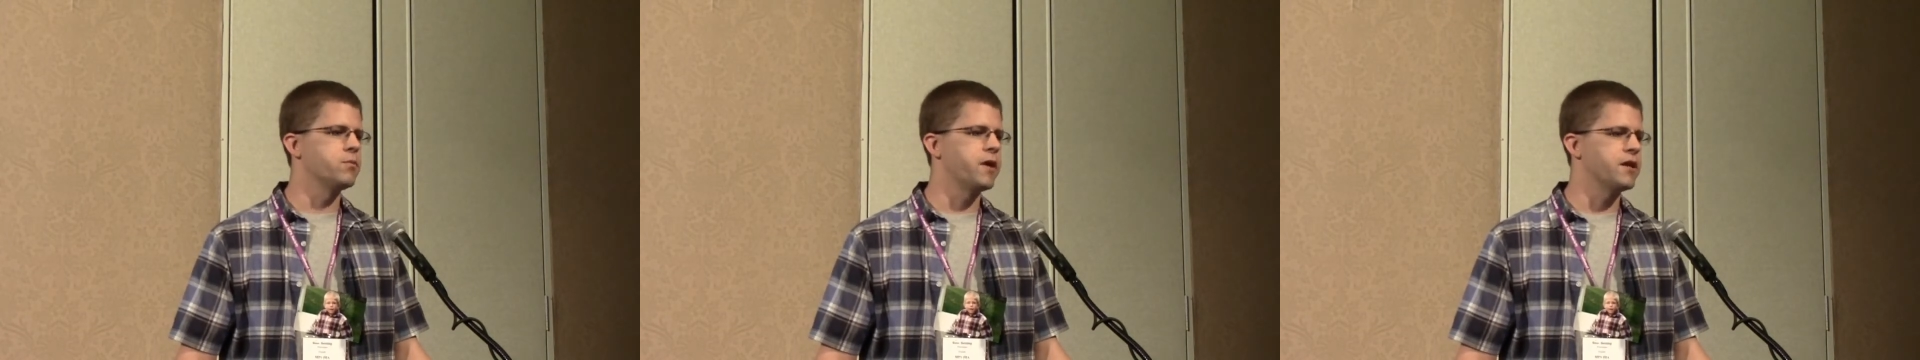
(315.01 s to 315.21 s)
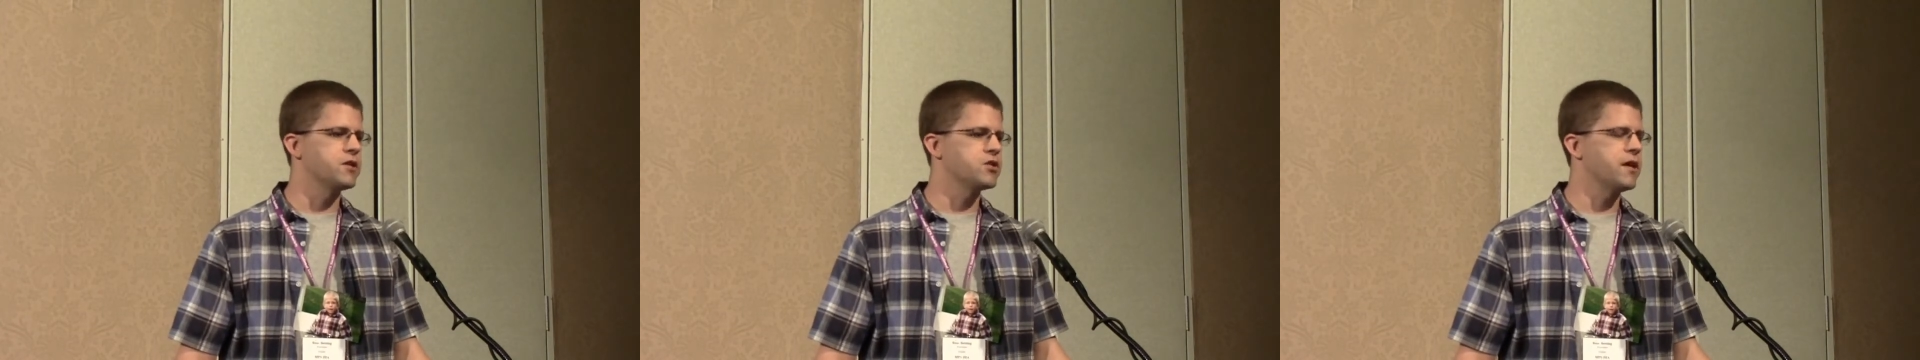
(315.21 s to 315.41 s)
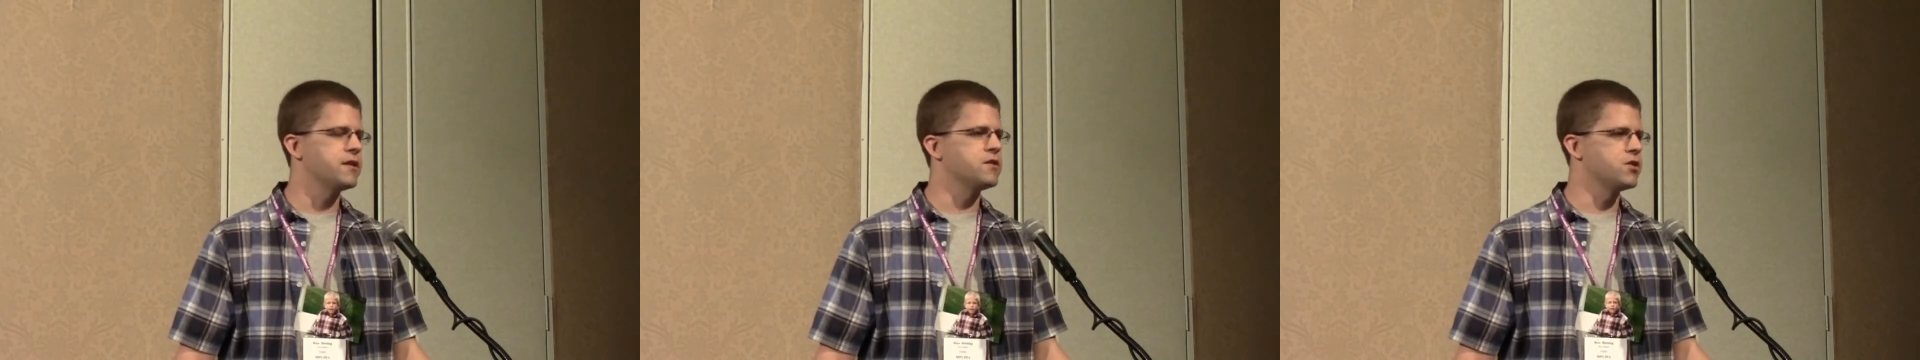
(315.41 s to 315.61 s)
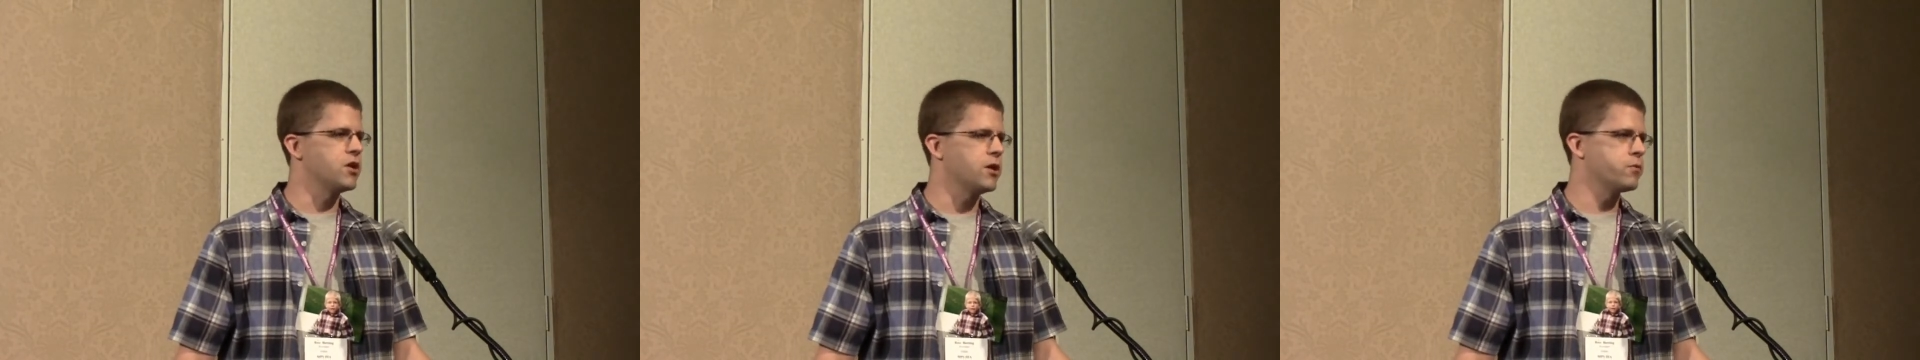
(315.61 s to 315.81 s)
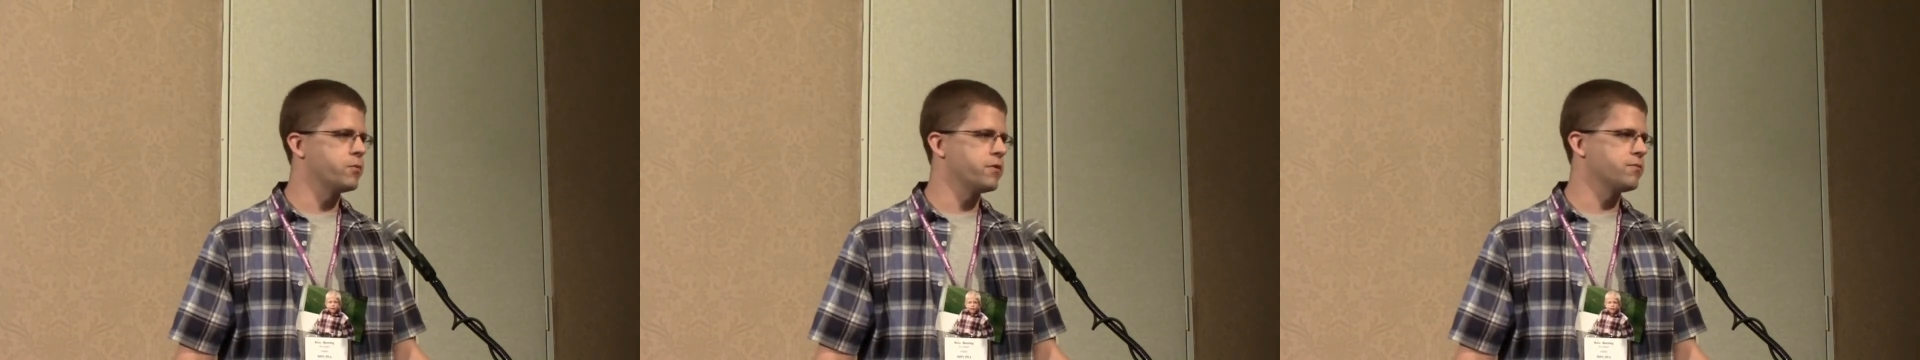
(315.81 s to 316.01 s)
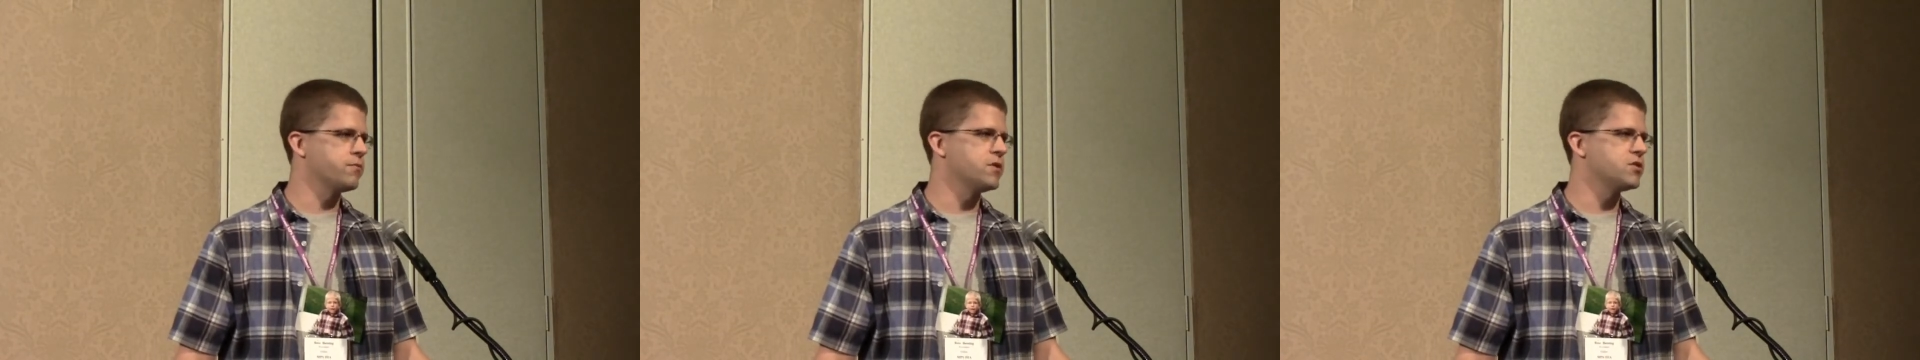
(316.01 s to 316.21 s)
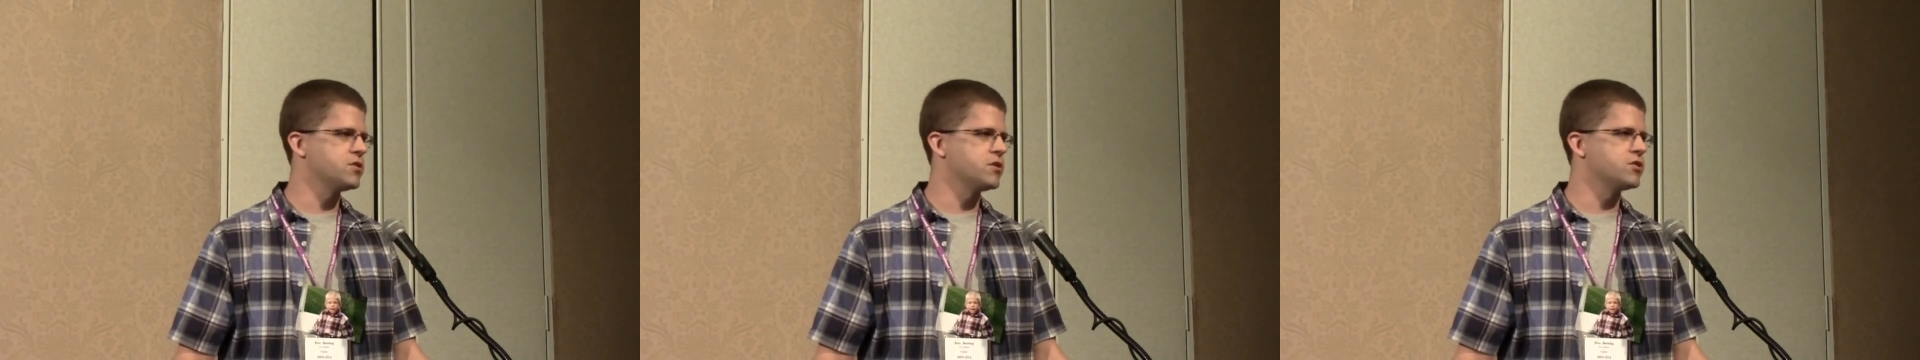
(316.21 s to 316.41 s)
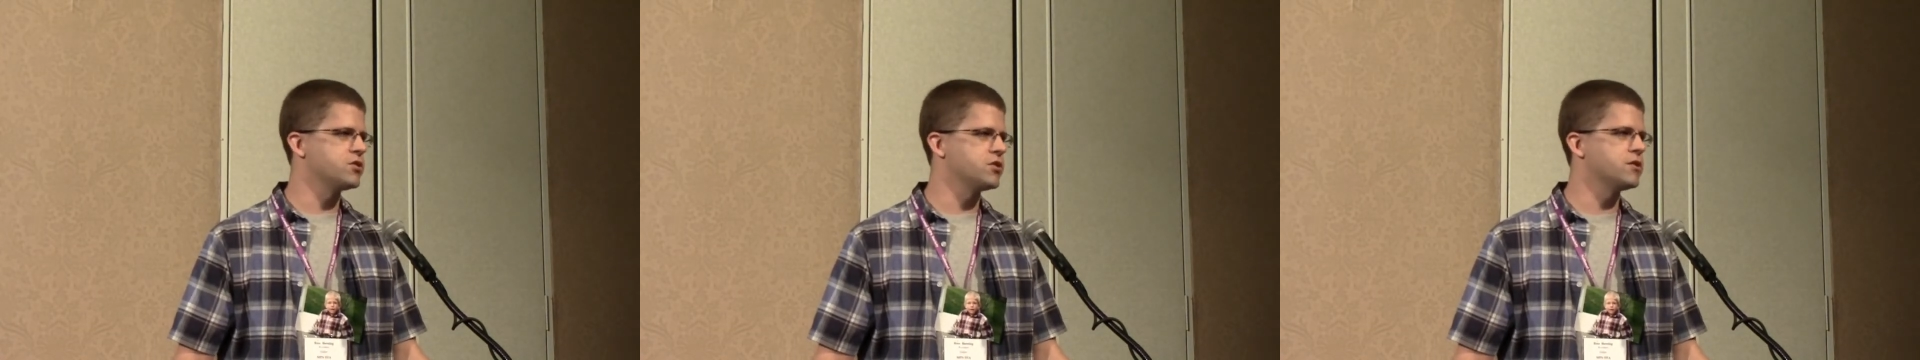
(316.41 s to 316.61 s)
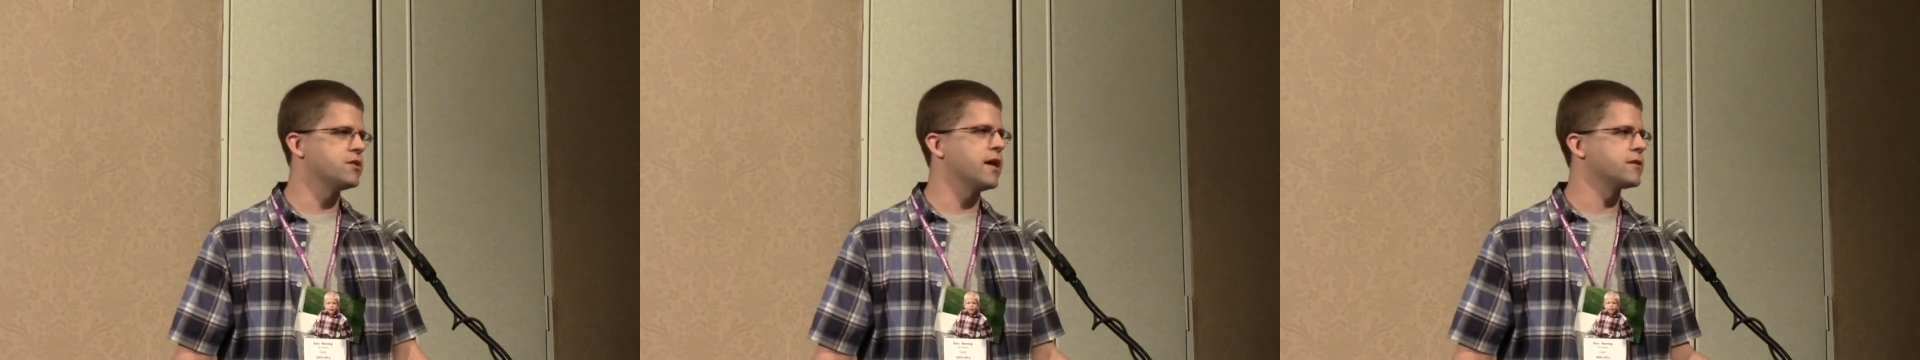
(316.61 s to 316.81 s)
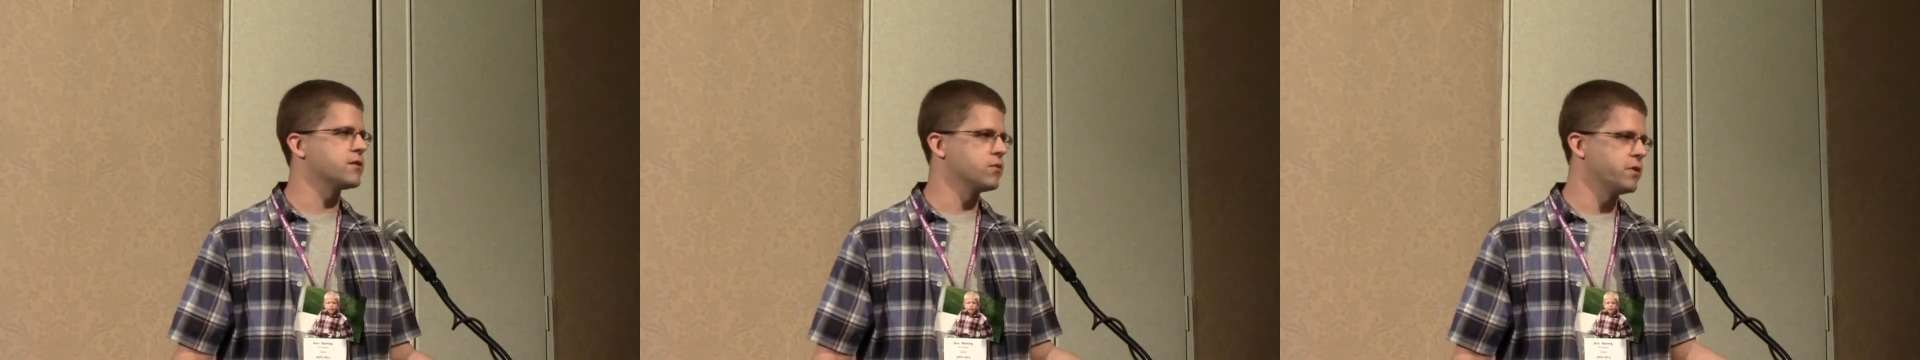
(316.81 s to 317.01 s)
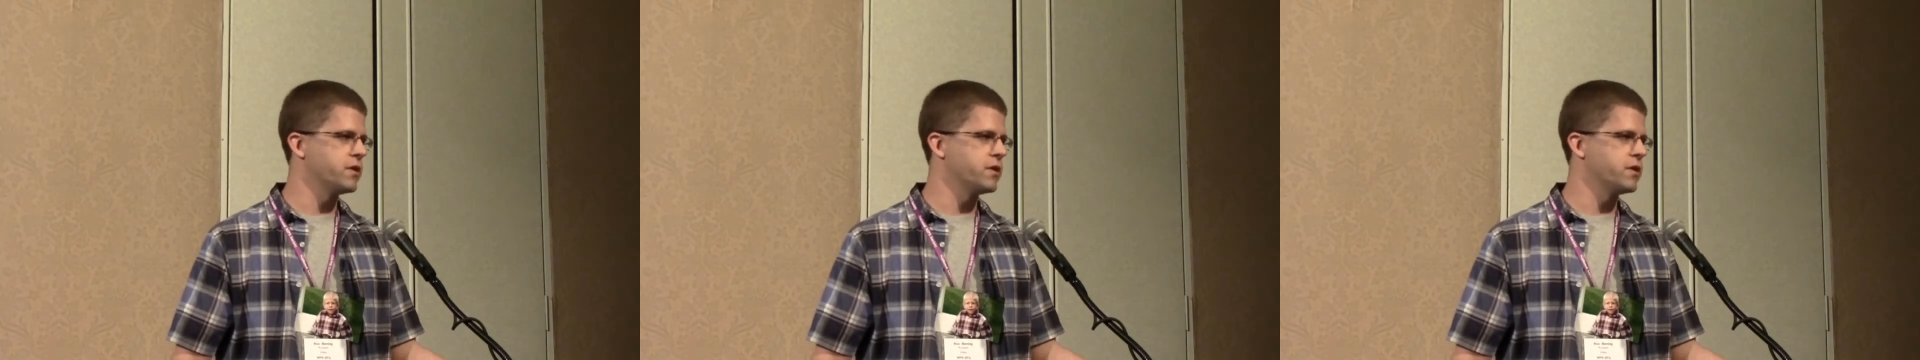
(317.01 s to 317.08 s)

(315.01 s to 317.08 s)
we actually had to talk with the researcher, Dr.